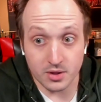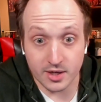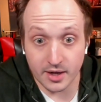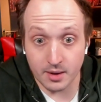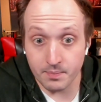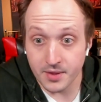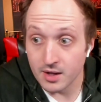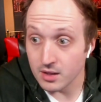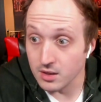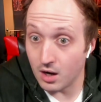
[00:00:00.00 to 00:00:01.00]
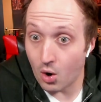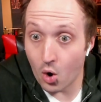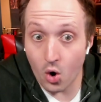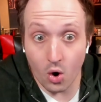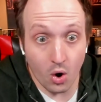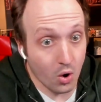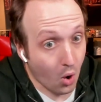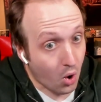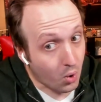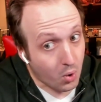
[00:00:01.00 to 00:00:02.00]
look at him.
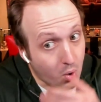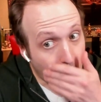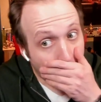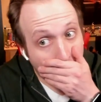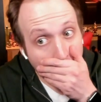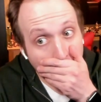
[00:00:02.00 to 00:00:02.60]
Oh!